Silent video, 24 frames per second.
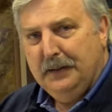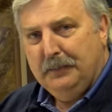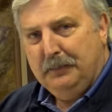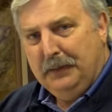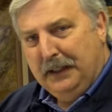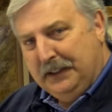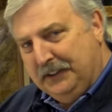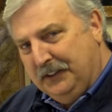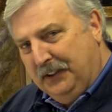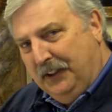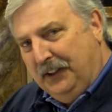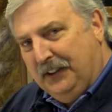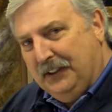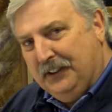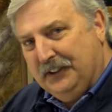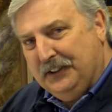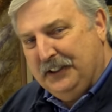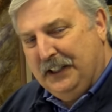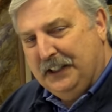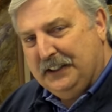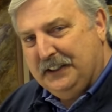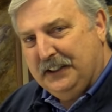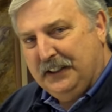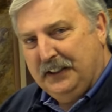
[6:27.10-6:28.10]
My daughter
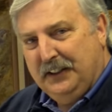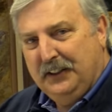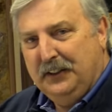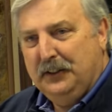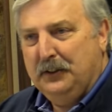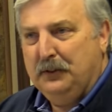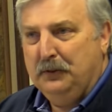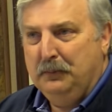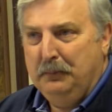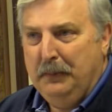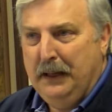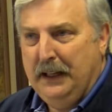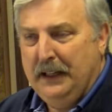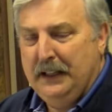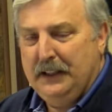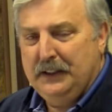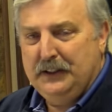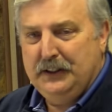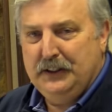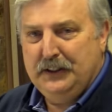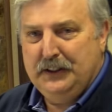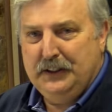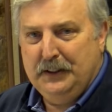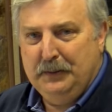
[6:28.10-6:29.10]
Jessica, who
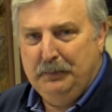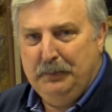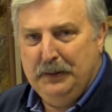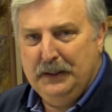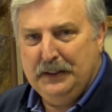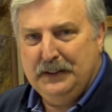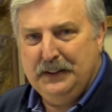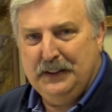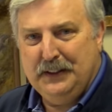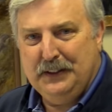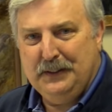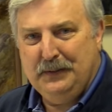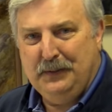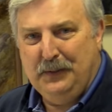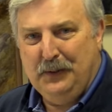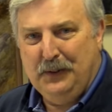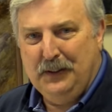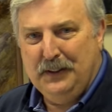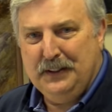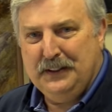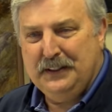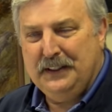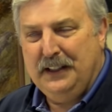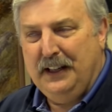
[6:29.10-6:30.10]
manages the business
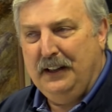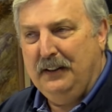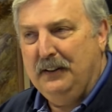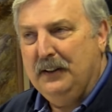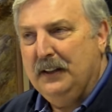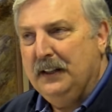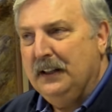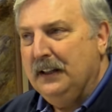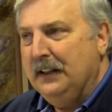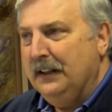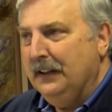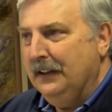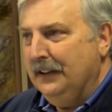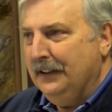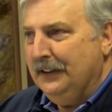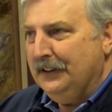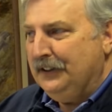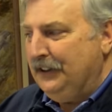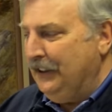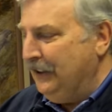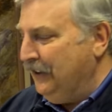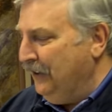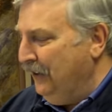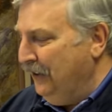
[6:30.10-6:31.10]
for us now,
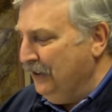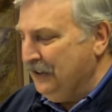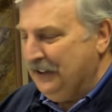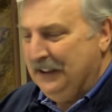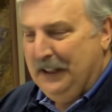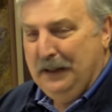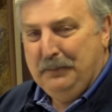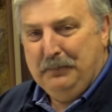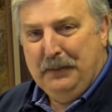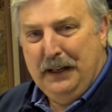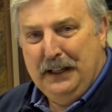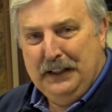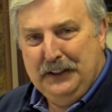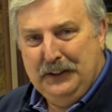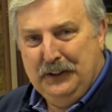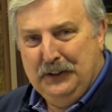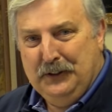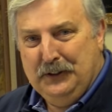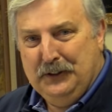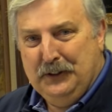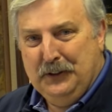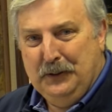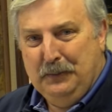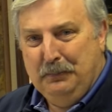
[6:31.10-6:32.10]
she calls that my
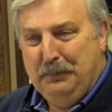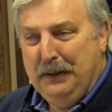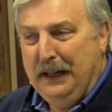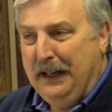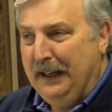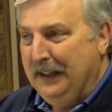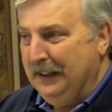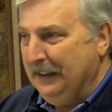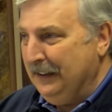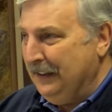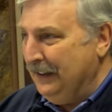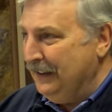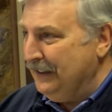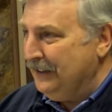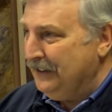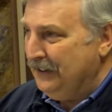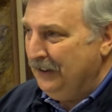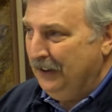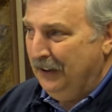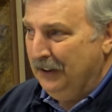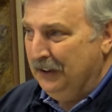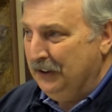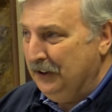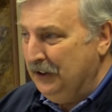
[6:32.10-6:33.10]
YouTube palette
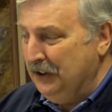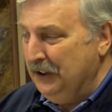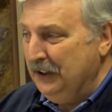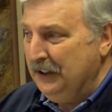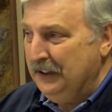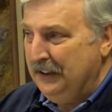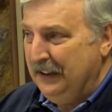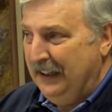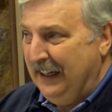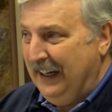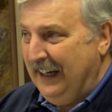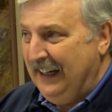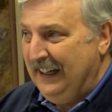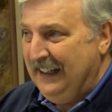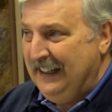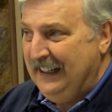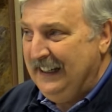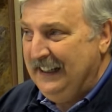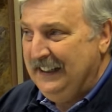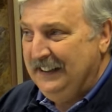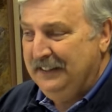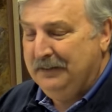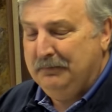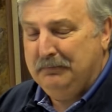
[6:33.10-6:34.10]
because a good
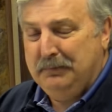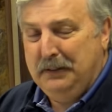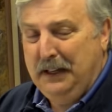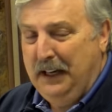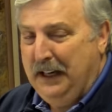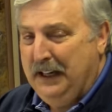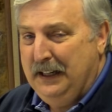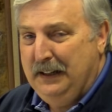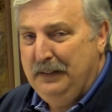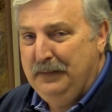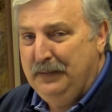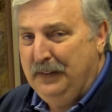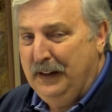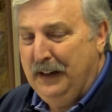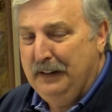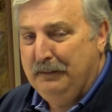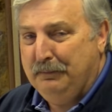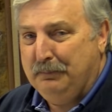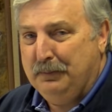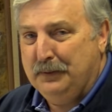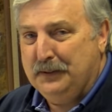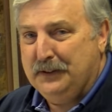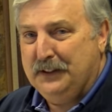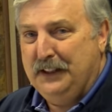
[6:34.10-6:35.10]
80
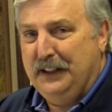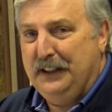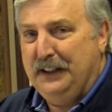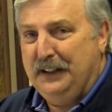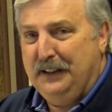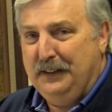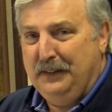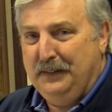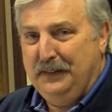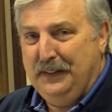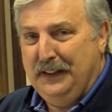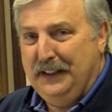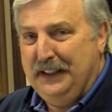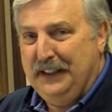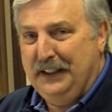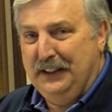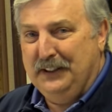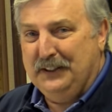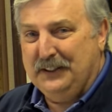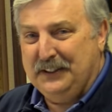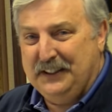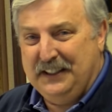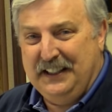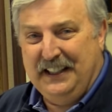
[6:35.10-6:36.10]
85% of the
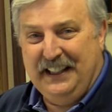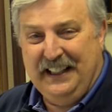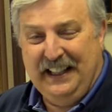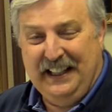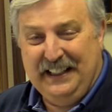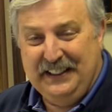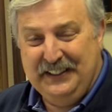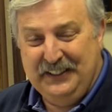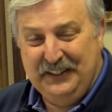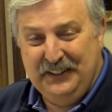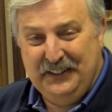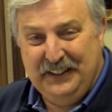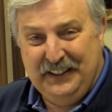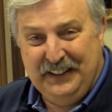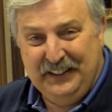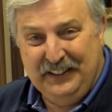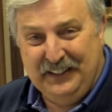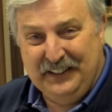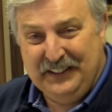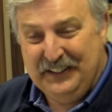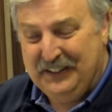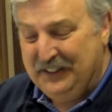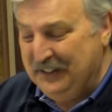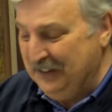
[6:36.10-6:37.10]
videos that I do
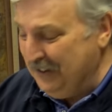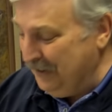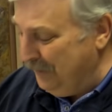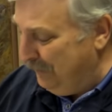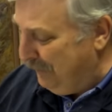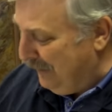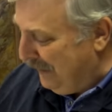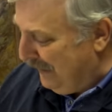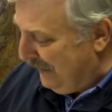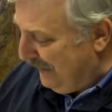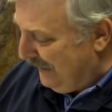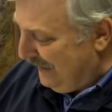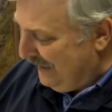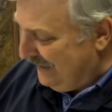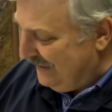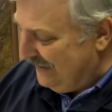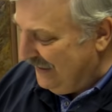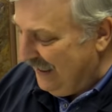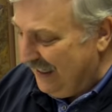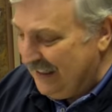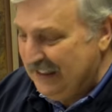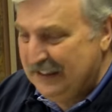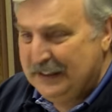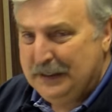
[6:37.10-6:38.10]
here on YouTube
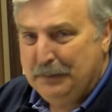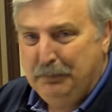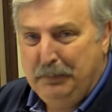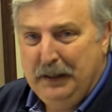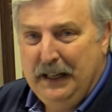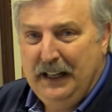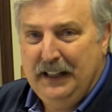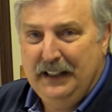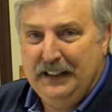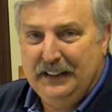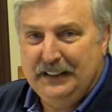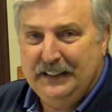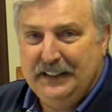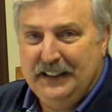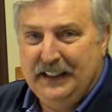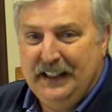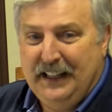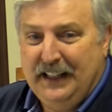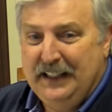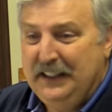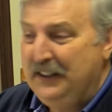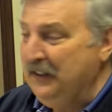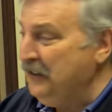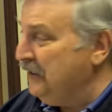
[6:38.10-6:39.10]
that's the palette that
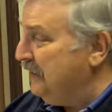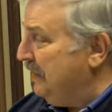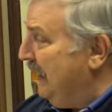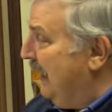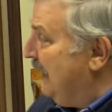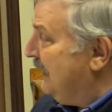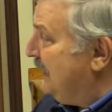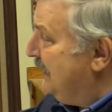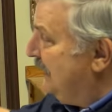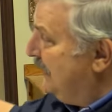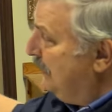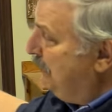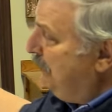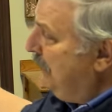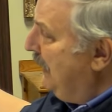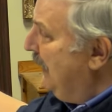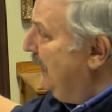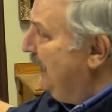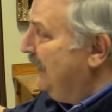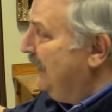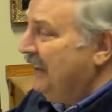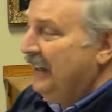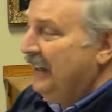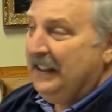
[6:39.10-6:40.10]
I use. That's the
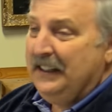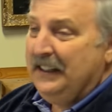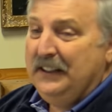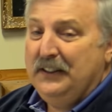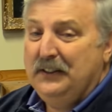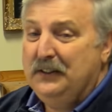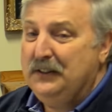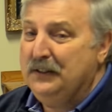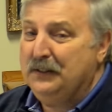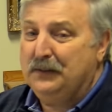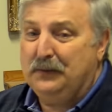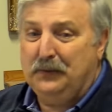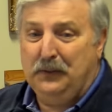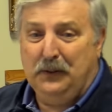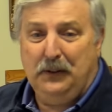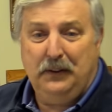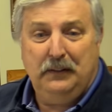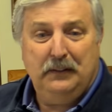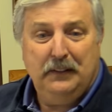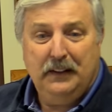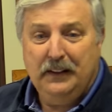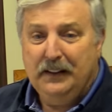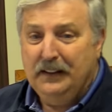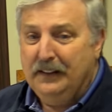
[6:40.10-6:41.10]
palette I use
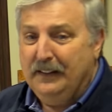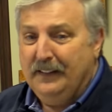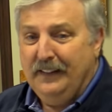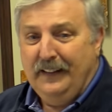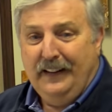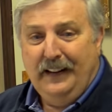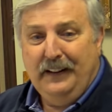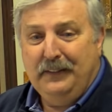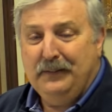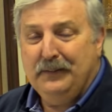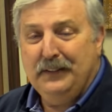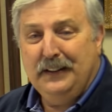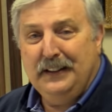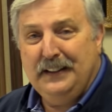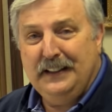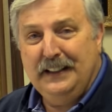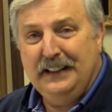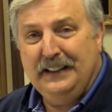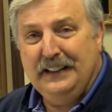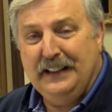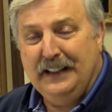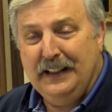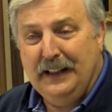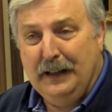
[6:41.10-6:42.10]
for
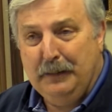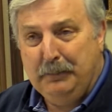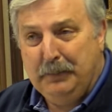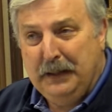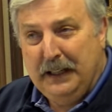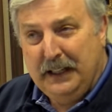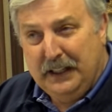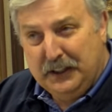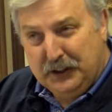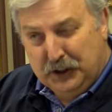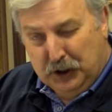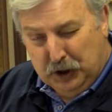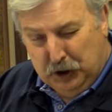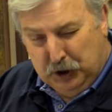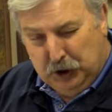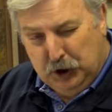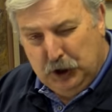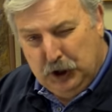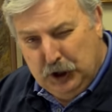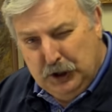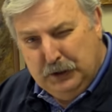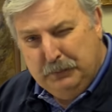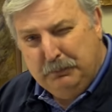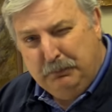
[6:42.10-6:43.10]
everything that I paint. It's a
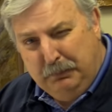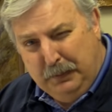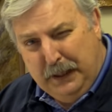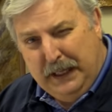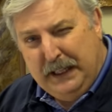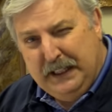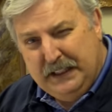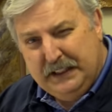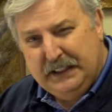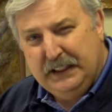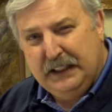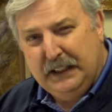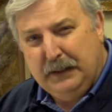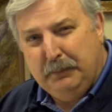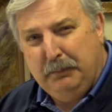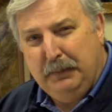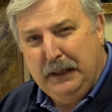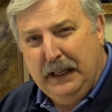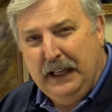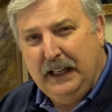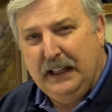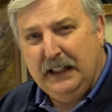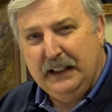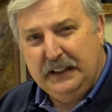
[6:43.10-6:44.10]
good basic
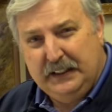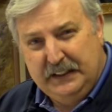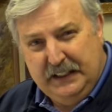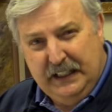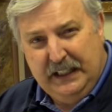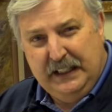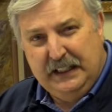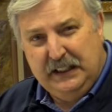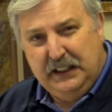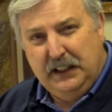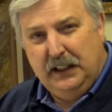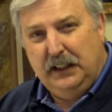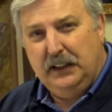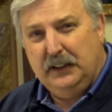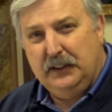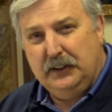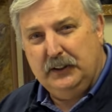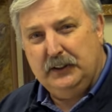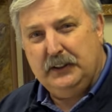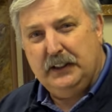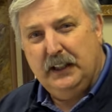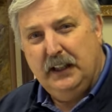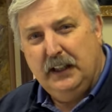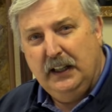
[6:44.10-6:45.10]
palette, 10
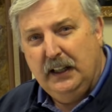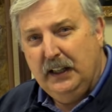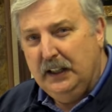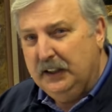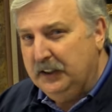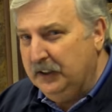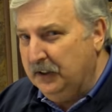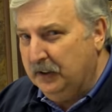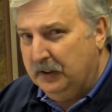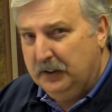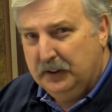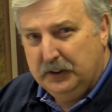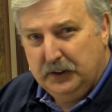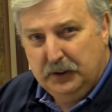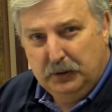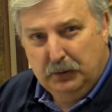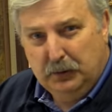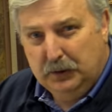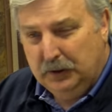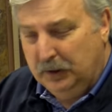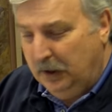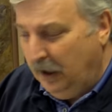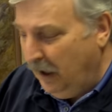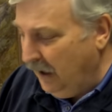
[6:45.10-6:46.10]
colors. You can do
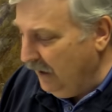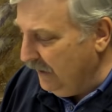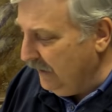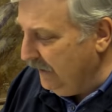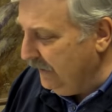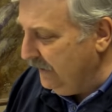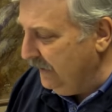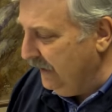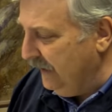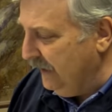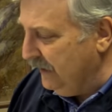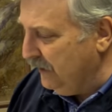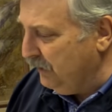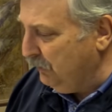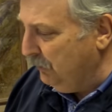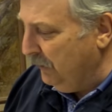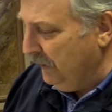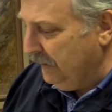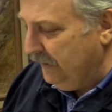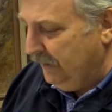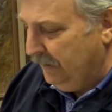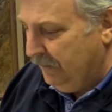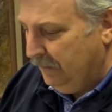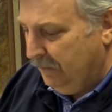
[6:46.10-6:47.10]
a lot of things
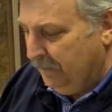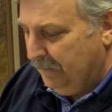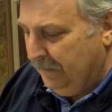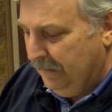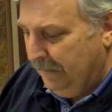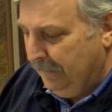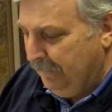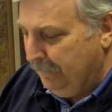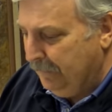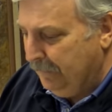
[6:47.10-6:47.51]
with it, okay?